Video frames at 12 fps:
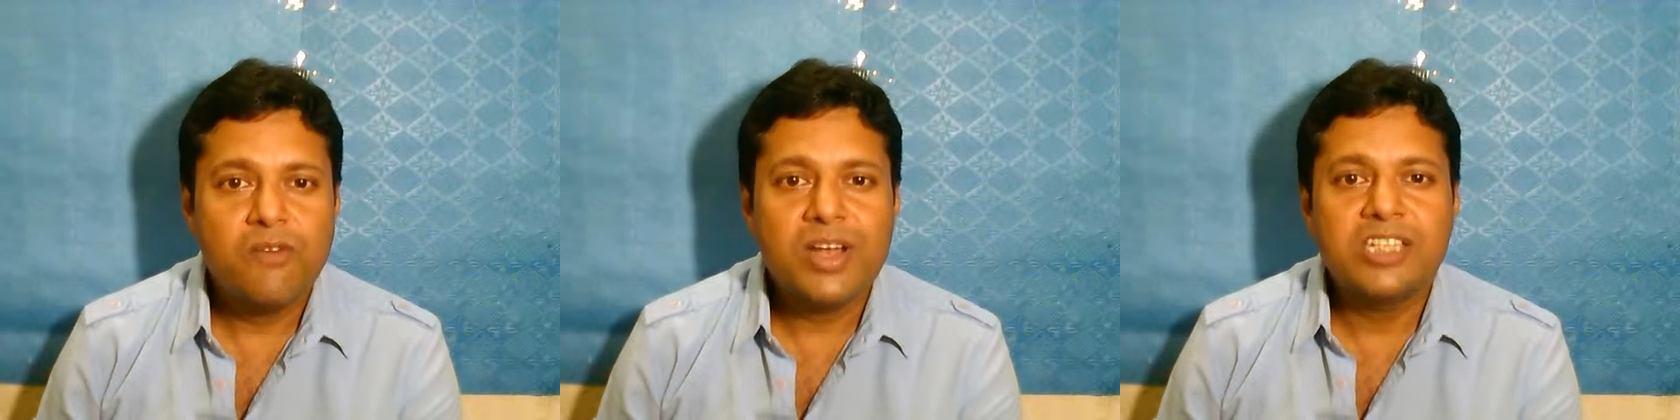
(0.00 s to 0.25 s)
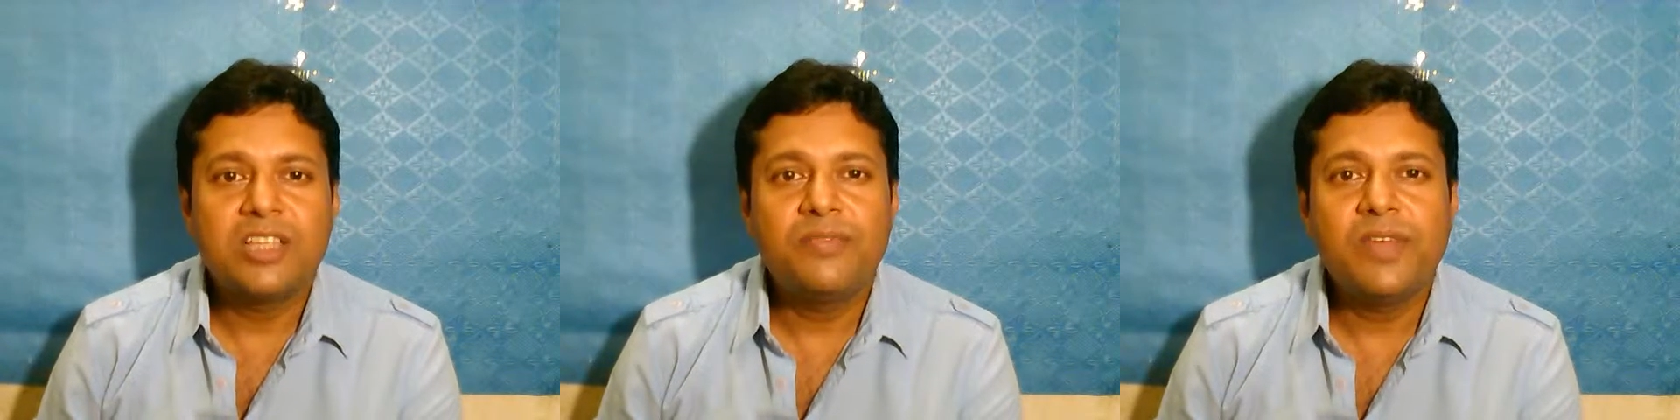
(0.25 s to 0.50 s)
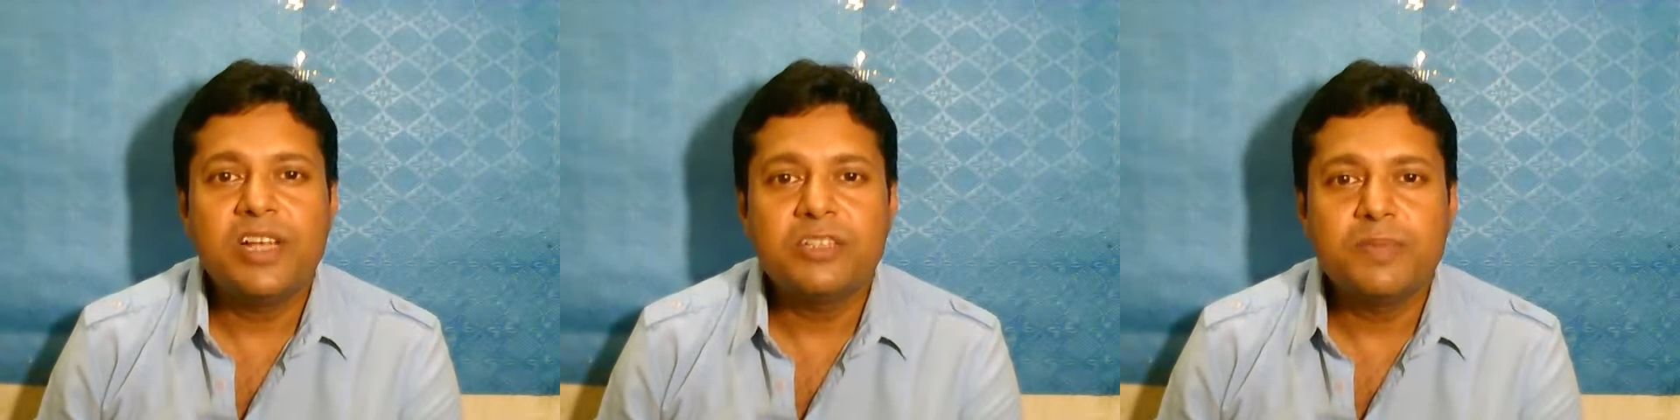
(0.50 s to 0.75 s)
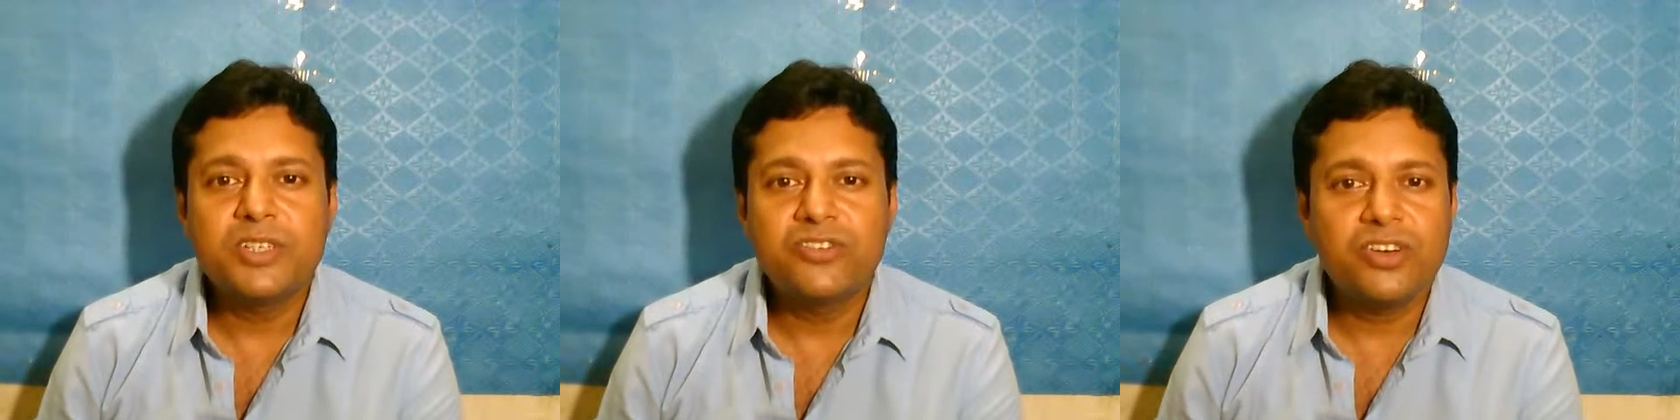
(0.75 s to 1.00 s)
when she
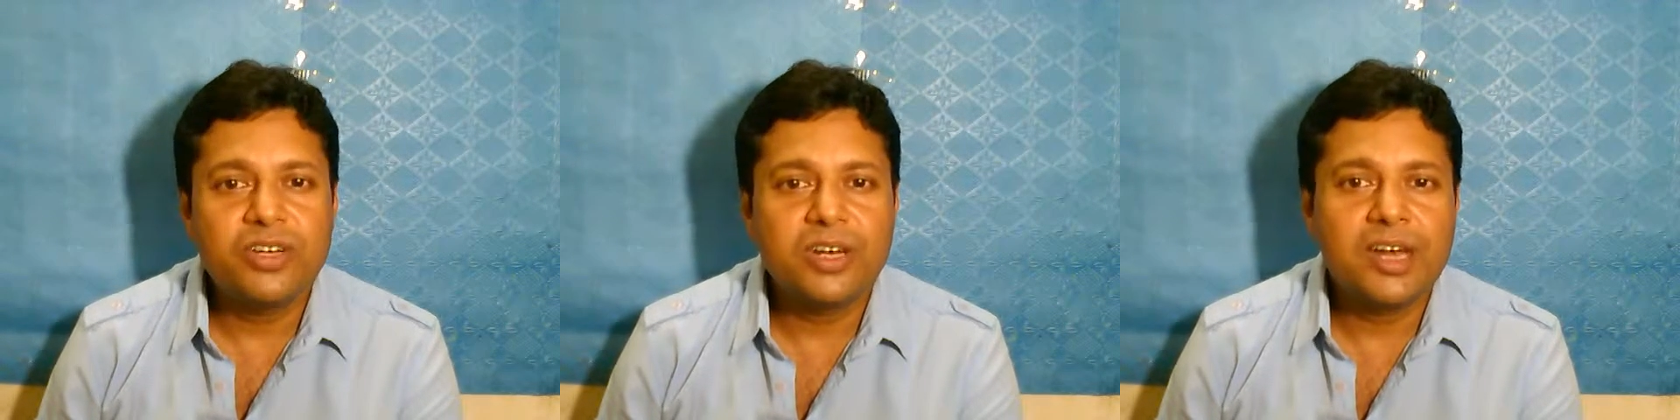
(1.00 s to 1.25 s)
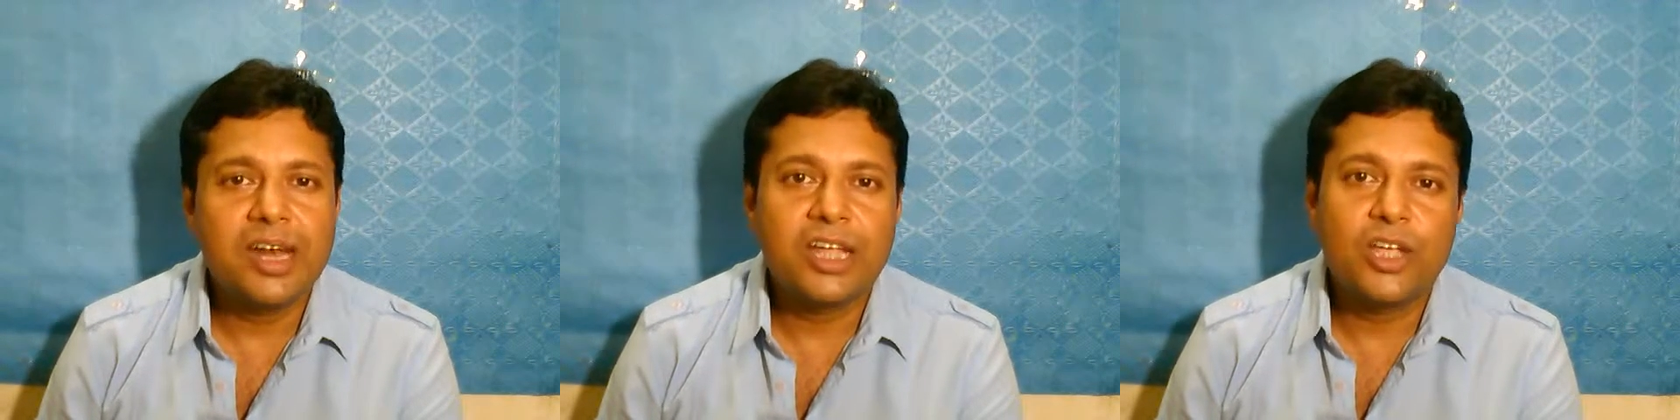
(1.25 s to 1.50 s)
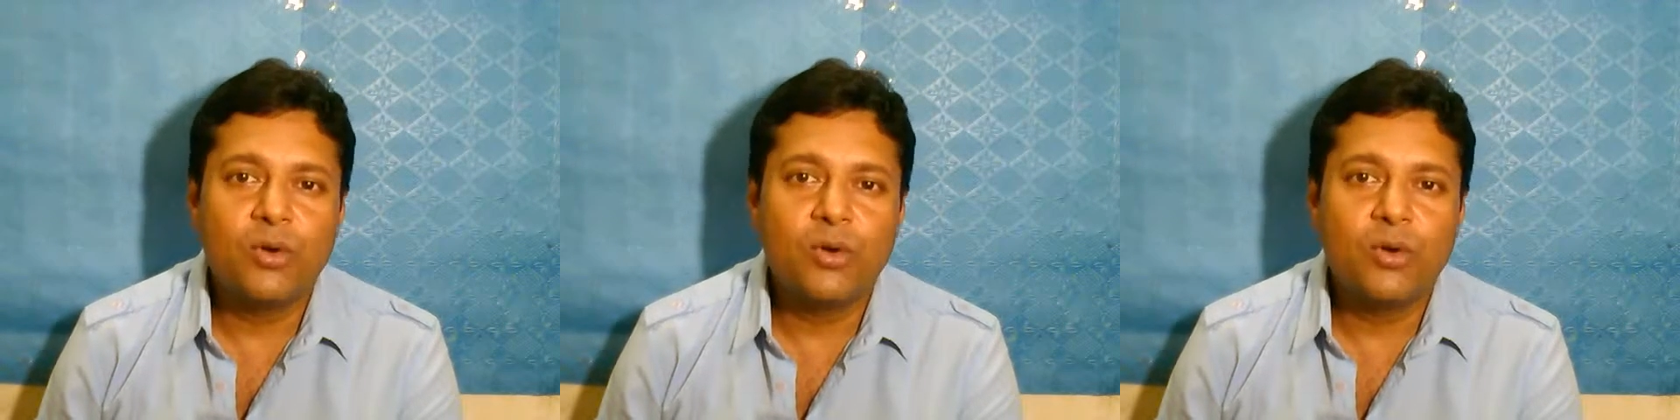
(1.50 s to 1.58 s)
feels mistreated and a